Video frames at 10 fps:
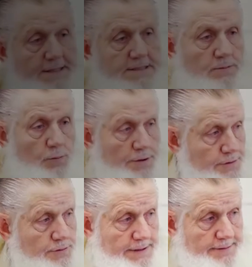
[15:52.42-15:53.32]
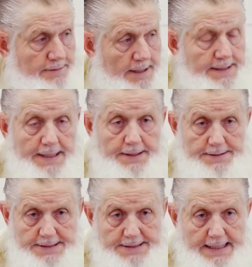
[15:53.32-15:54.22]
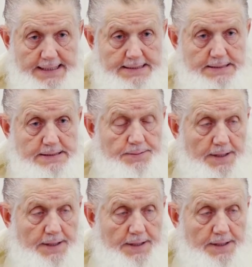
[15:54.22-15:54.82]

things that we're doing right now in the States,